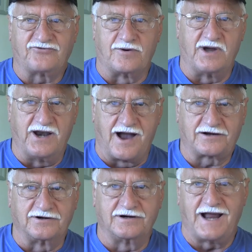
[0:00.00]
from a
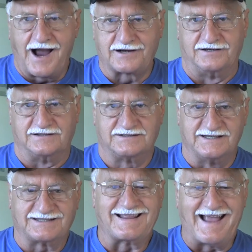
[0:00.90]
doctor or doctors.
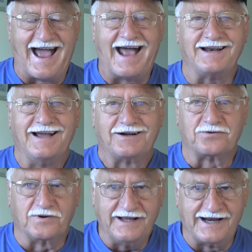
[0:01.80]
It's that
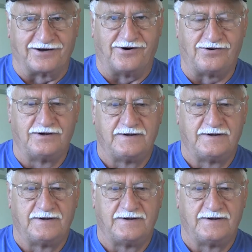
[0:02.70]
critical.